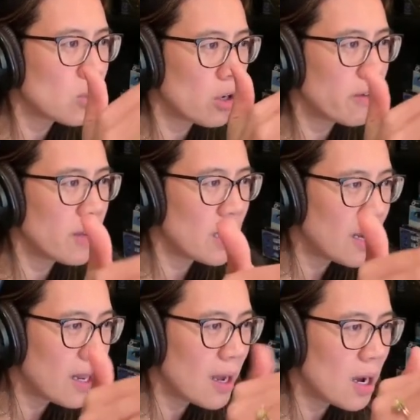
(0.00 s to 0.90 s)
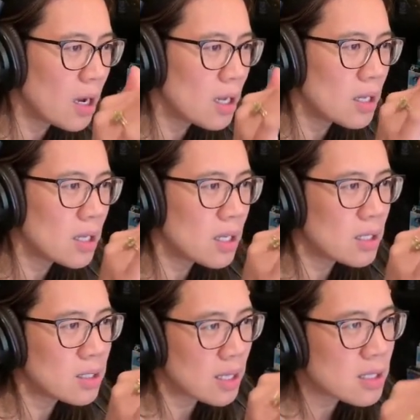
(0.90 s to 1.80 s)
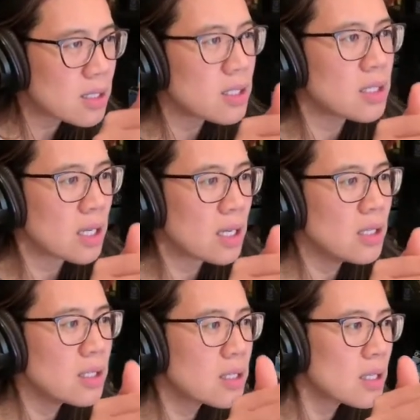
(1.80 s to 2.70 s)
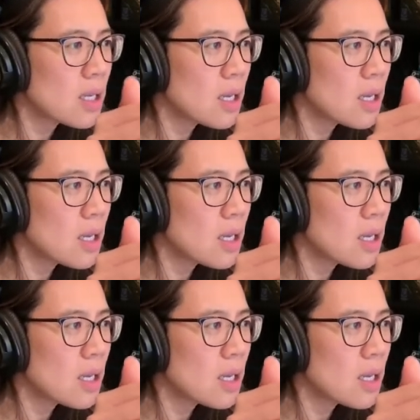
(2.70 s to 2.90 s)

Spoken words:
curvilinear densities.